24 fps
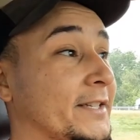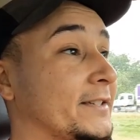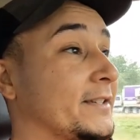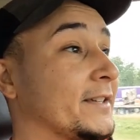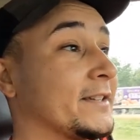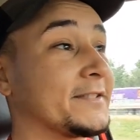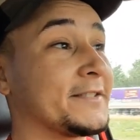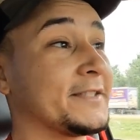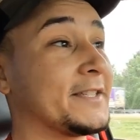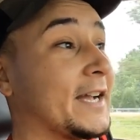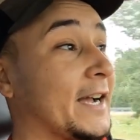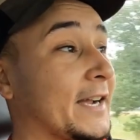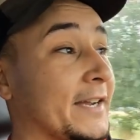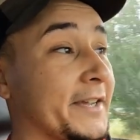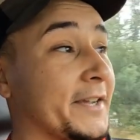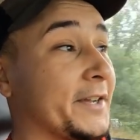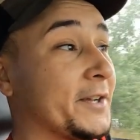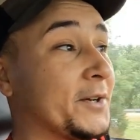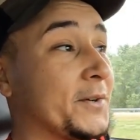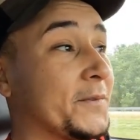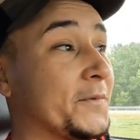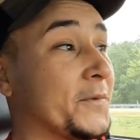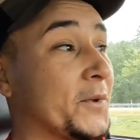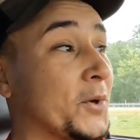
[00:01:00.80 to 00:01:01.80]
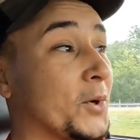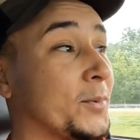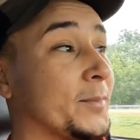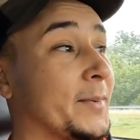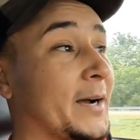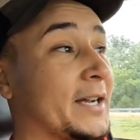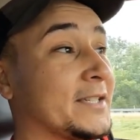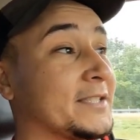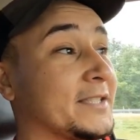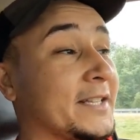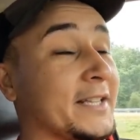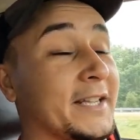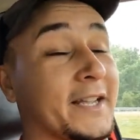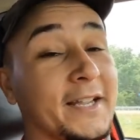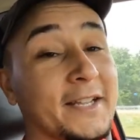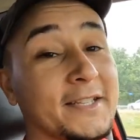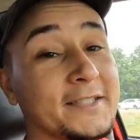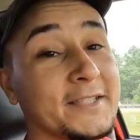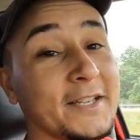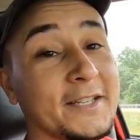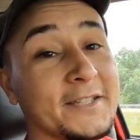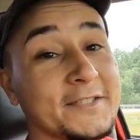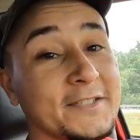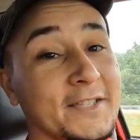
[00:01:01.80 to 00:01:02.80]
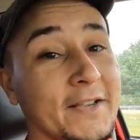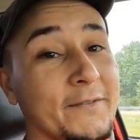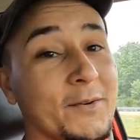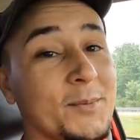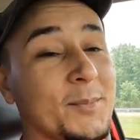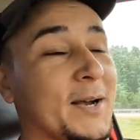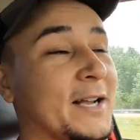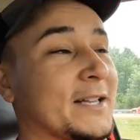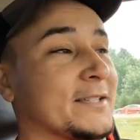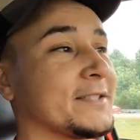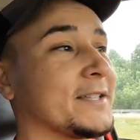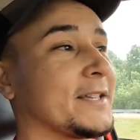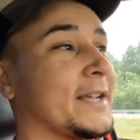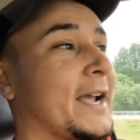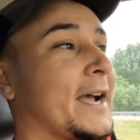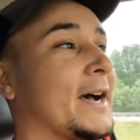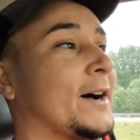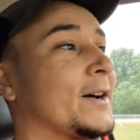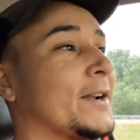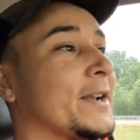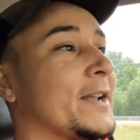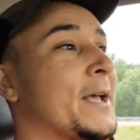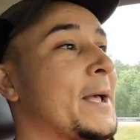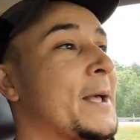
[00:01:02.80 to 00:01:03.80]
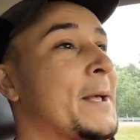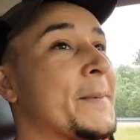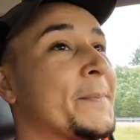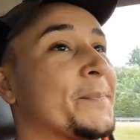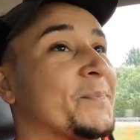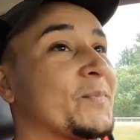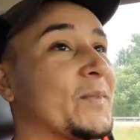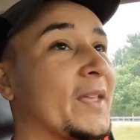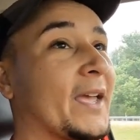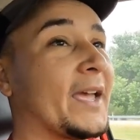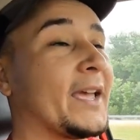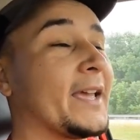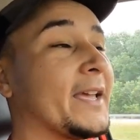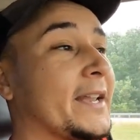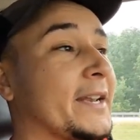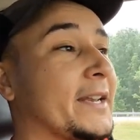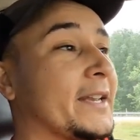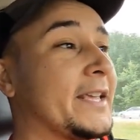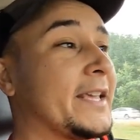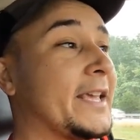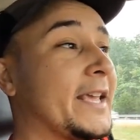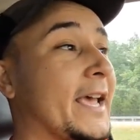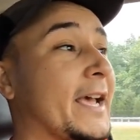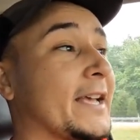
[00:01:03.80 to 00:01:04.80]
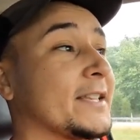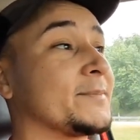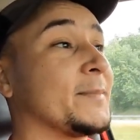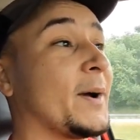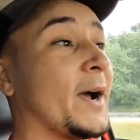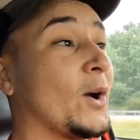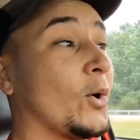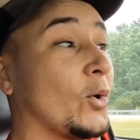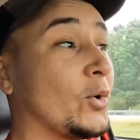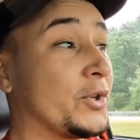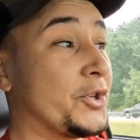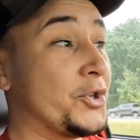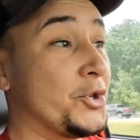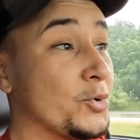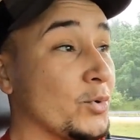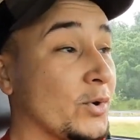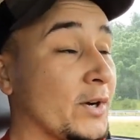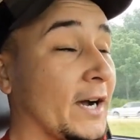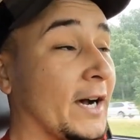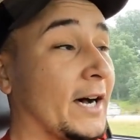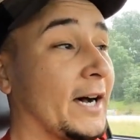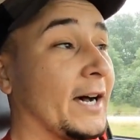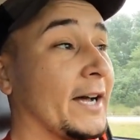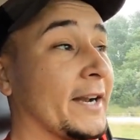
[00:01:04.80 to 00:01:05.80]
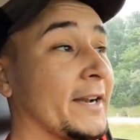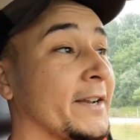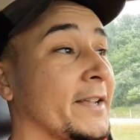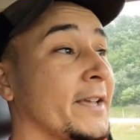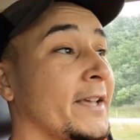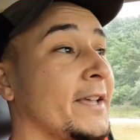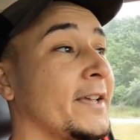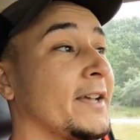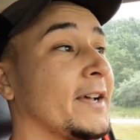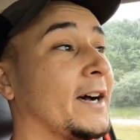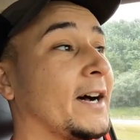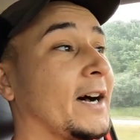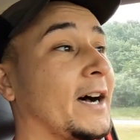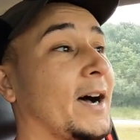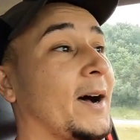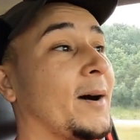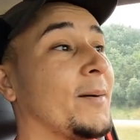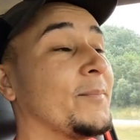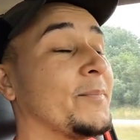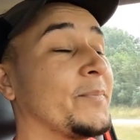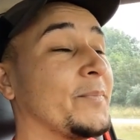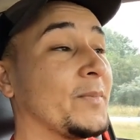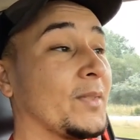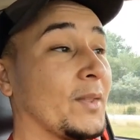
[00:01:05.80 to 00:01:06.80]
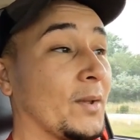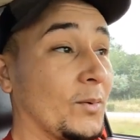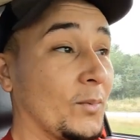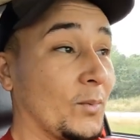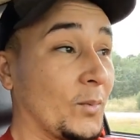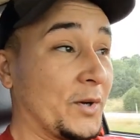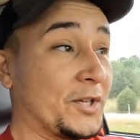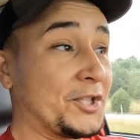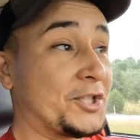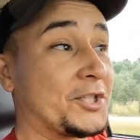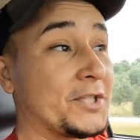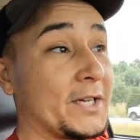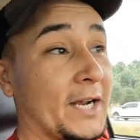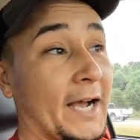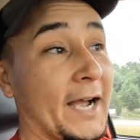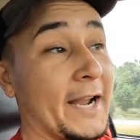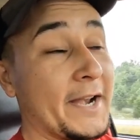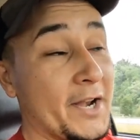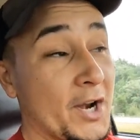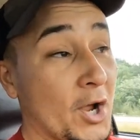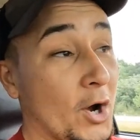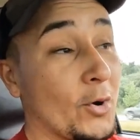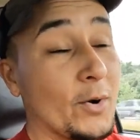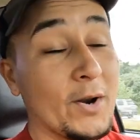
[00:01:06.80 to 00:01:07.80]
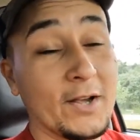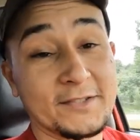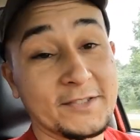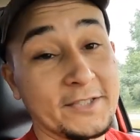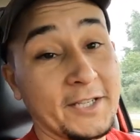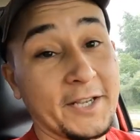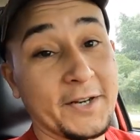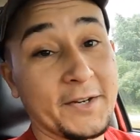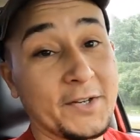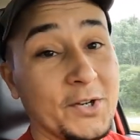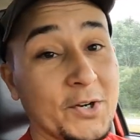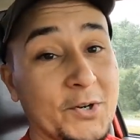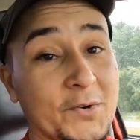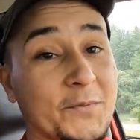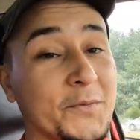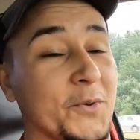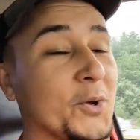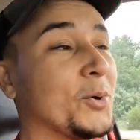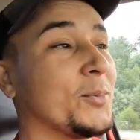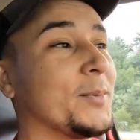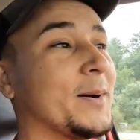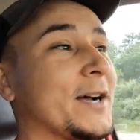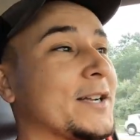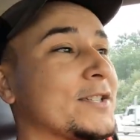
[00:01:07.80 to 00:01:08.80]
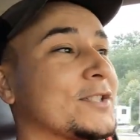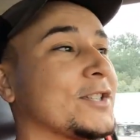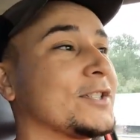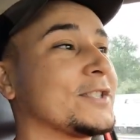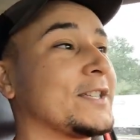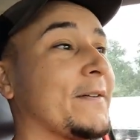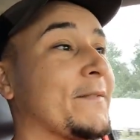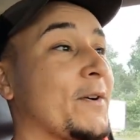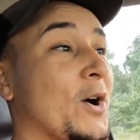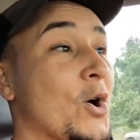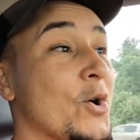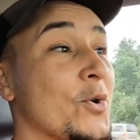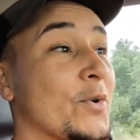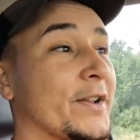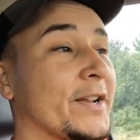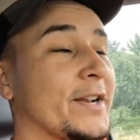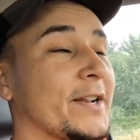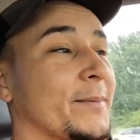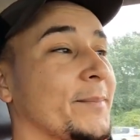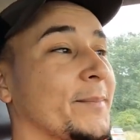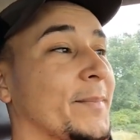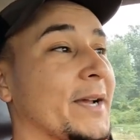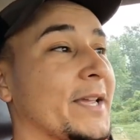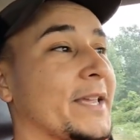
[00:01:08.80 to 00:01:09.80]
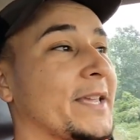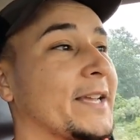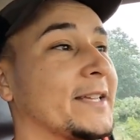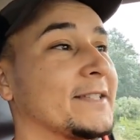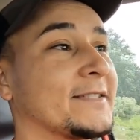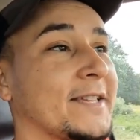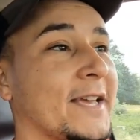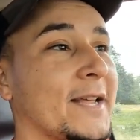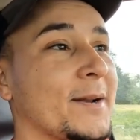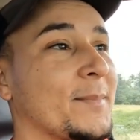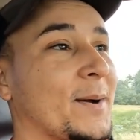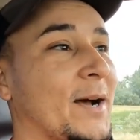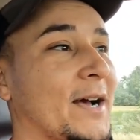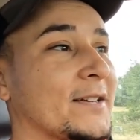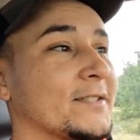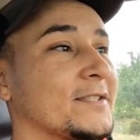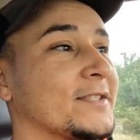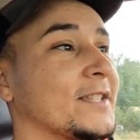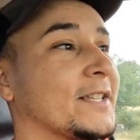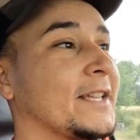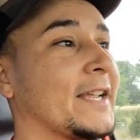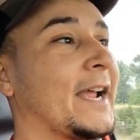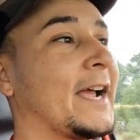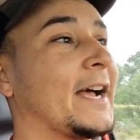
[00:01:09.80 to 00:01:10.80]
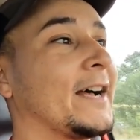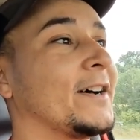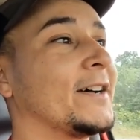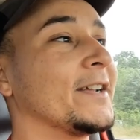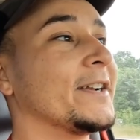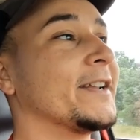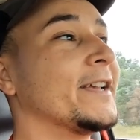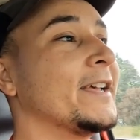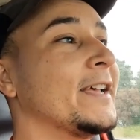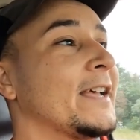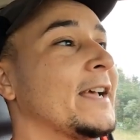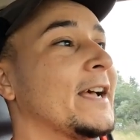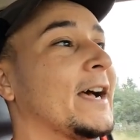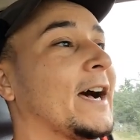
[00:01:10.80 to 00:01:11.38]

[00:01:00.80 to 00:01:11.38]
that does not get good fuel mileage. I think it gets, like, 7 miles a gallon. And he has my old Yukon, which I know doesn't get good fuel mileage because I've owned it. It might get 10 miles to the gallon,